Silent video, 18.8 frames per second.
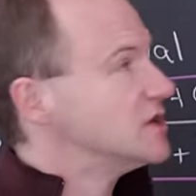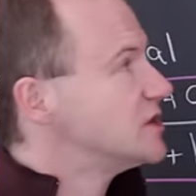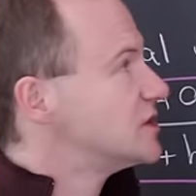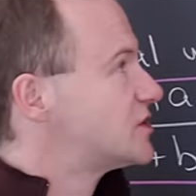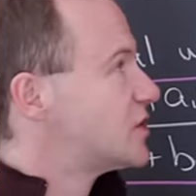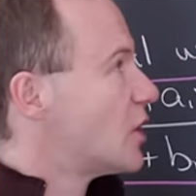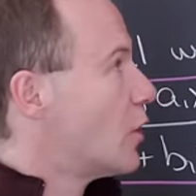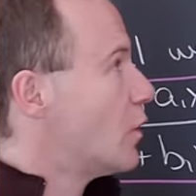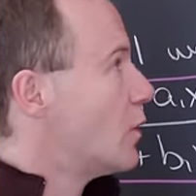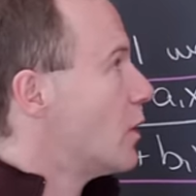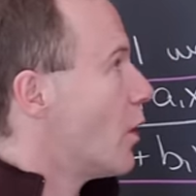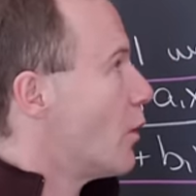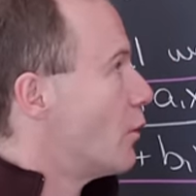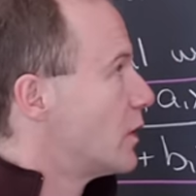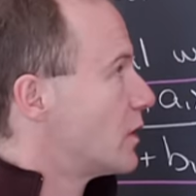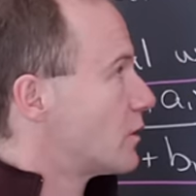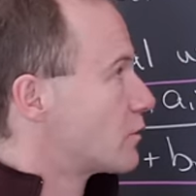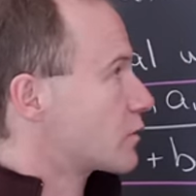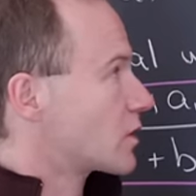So
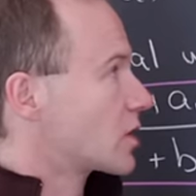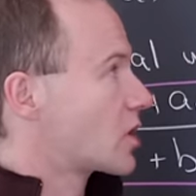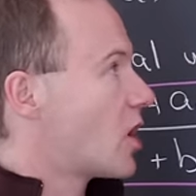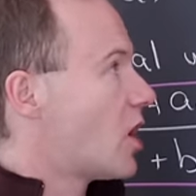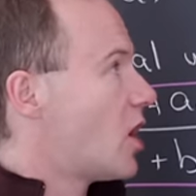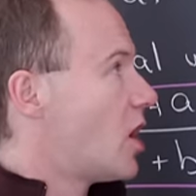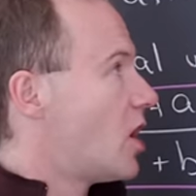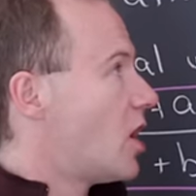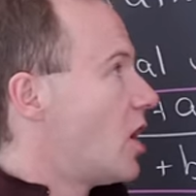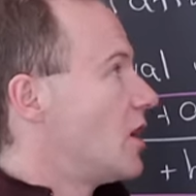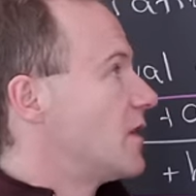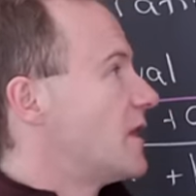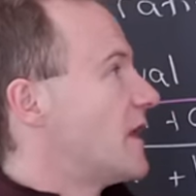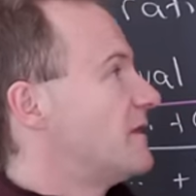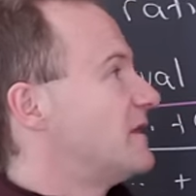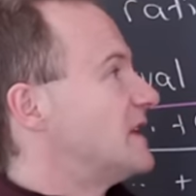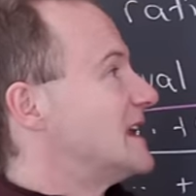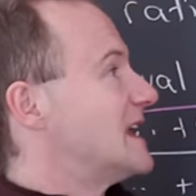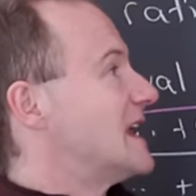we'll recall
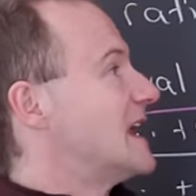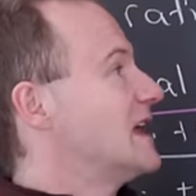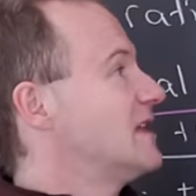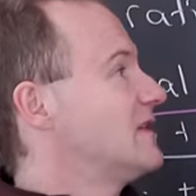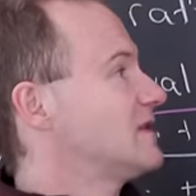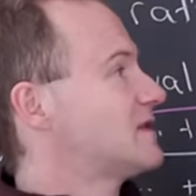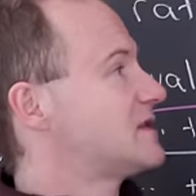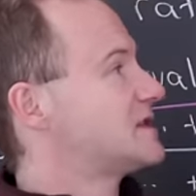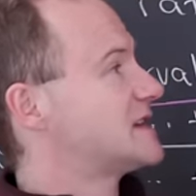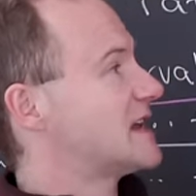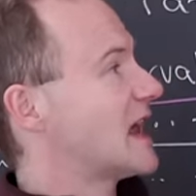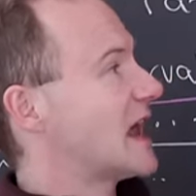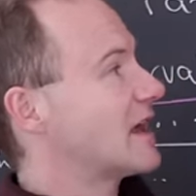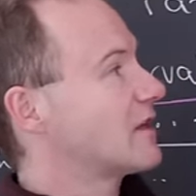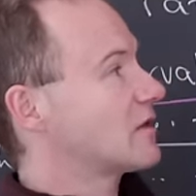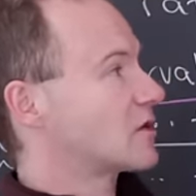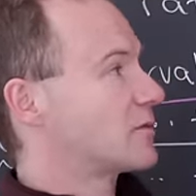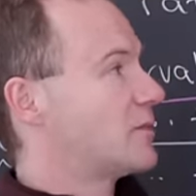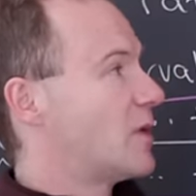that the nth
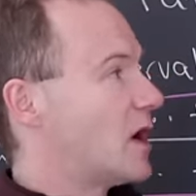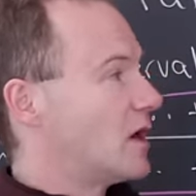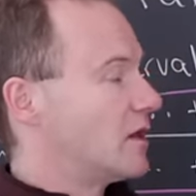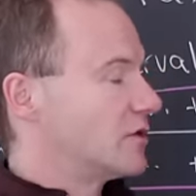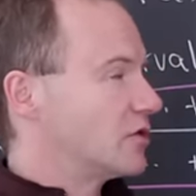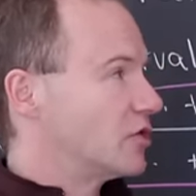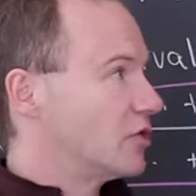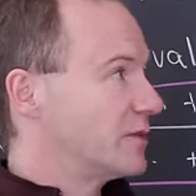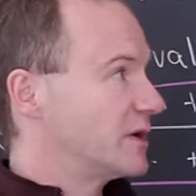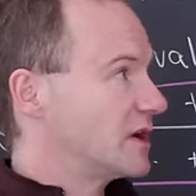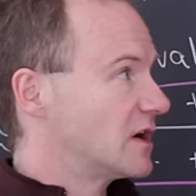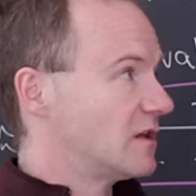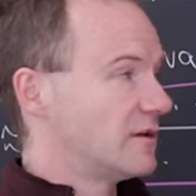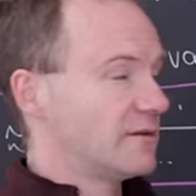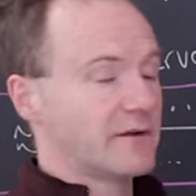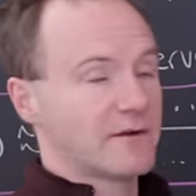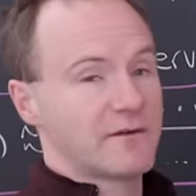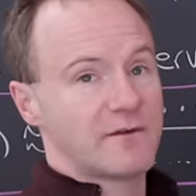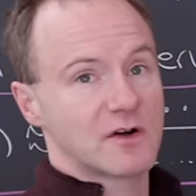Taylor polynomial
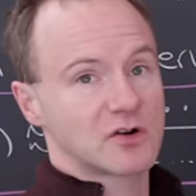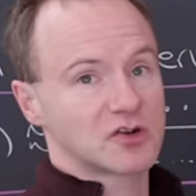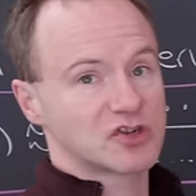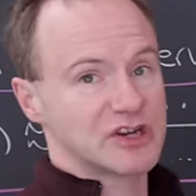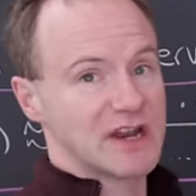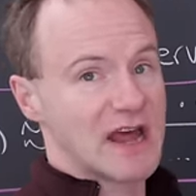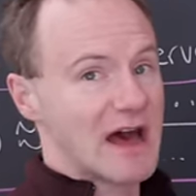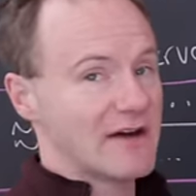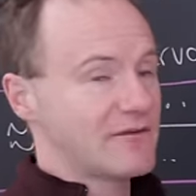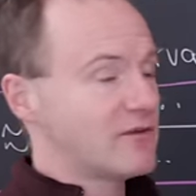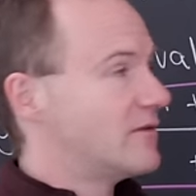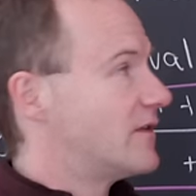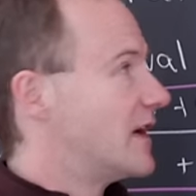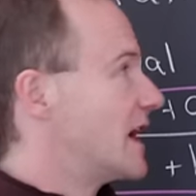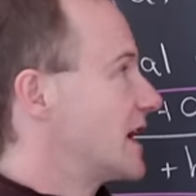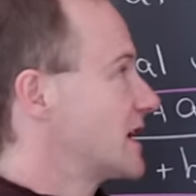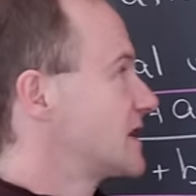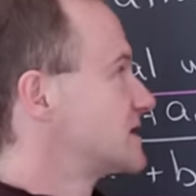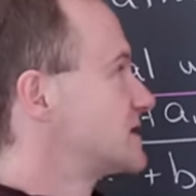of a function f of
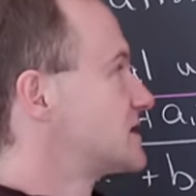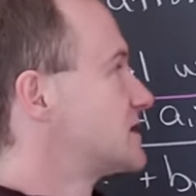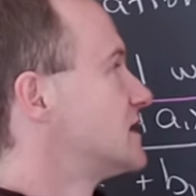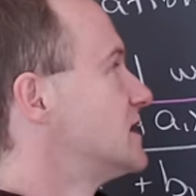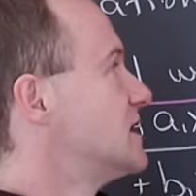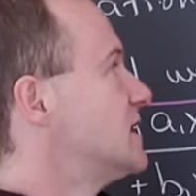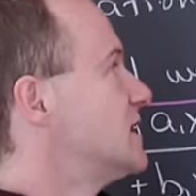x